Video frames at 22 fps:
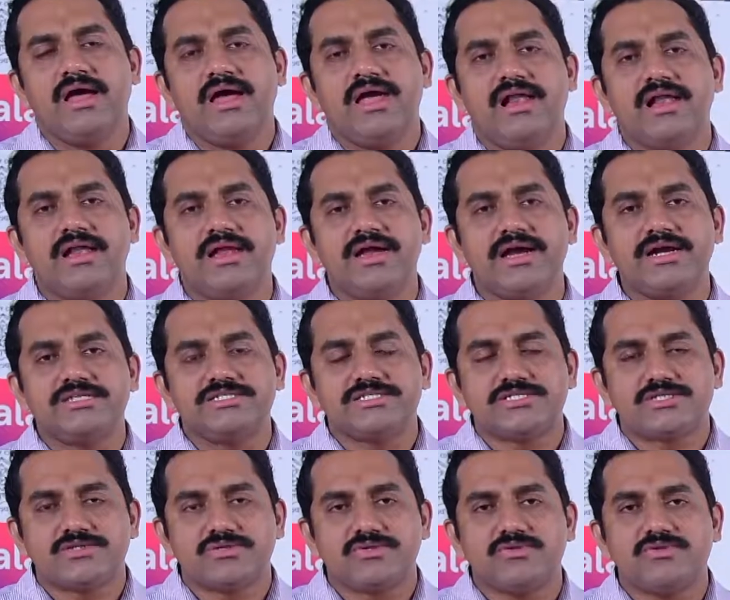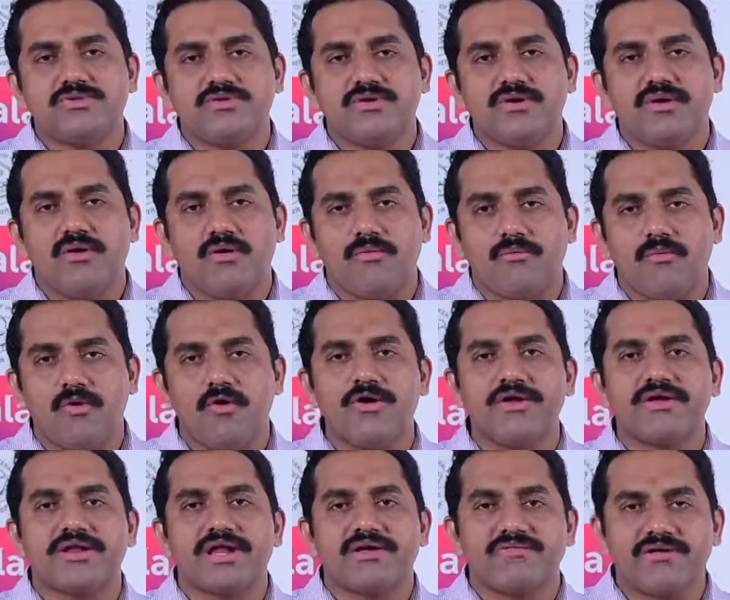leads to
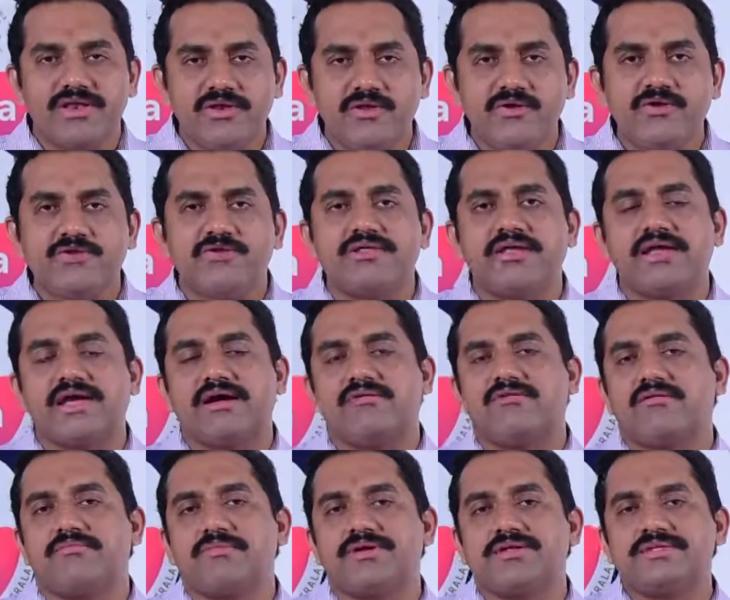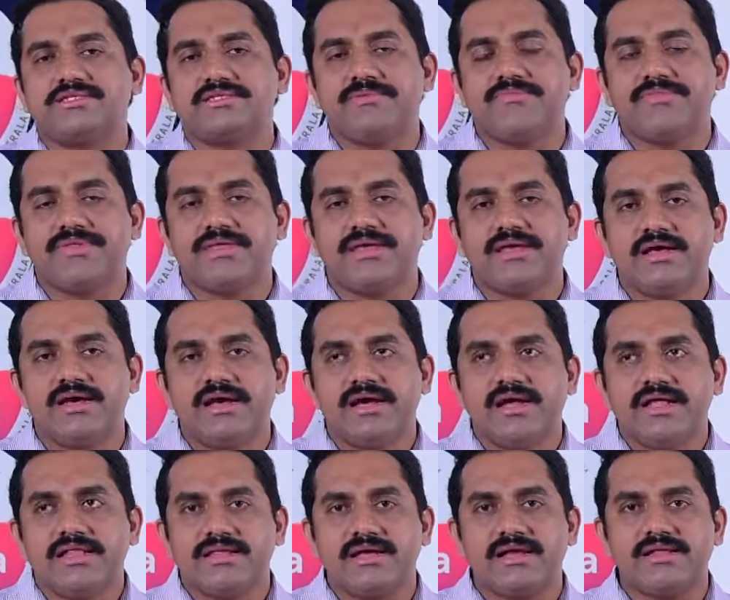more revenue to the government.
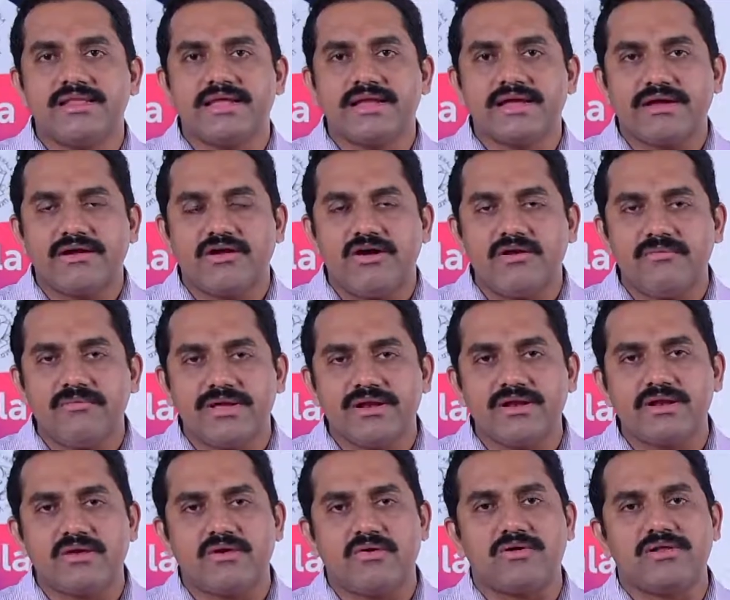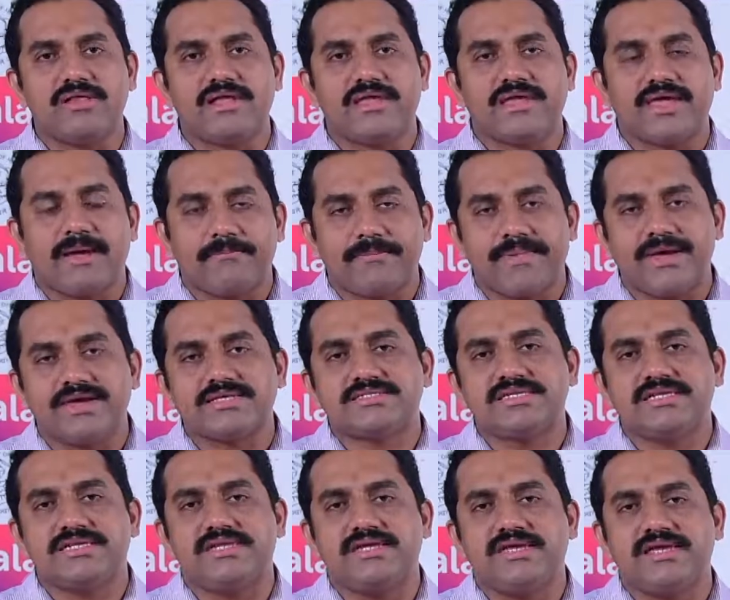Then the government got the
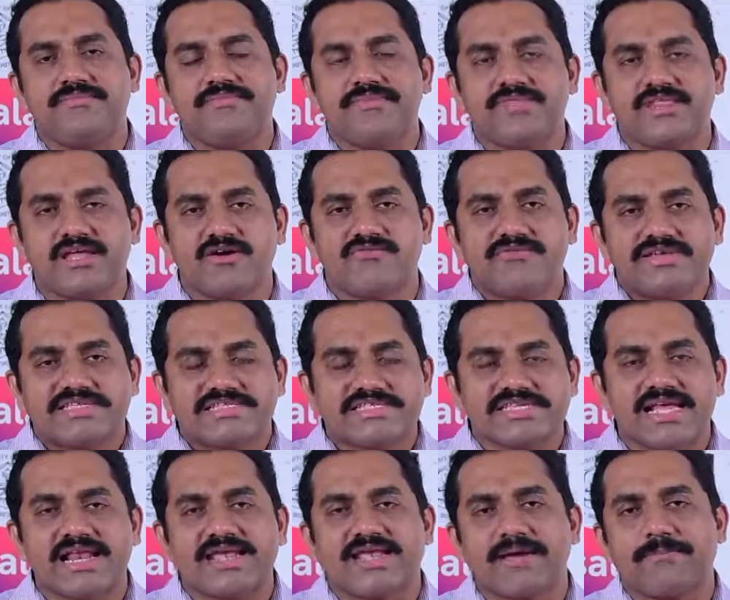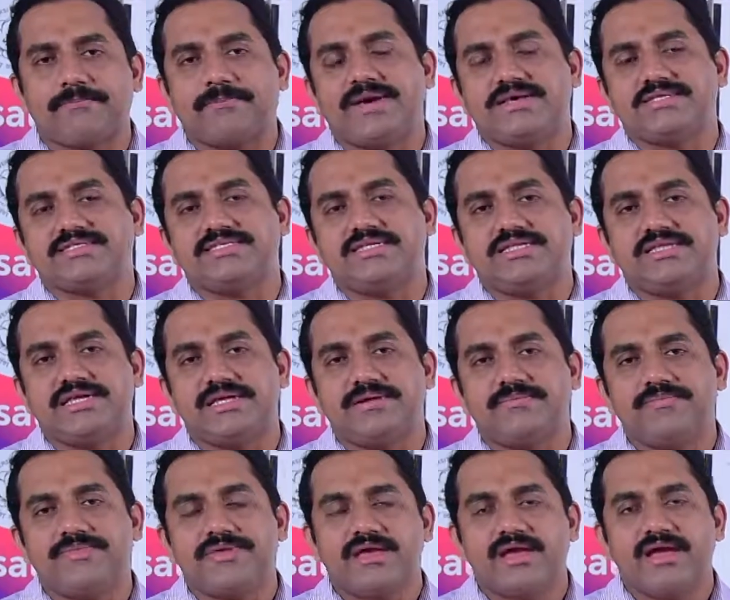capacity, the fiscal
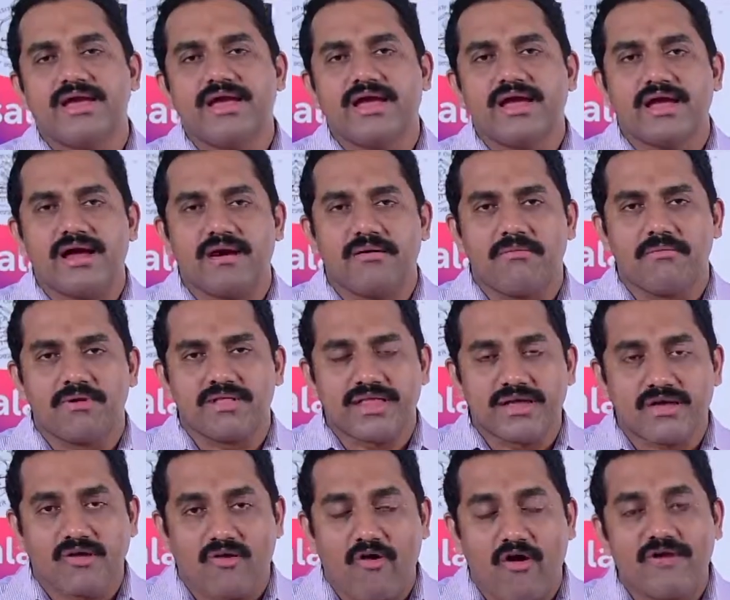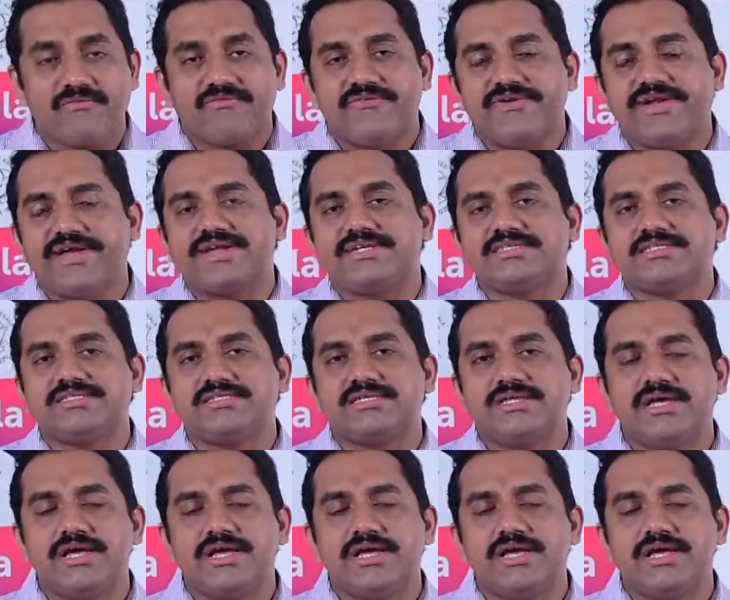capacity, the confidence,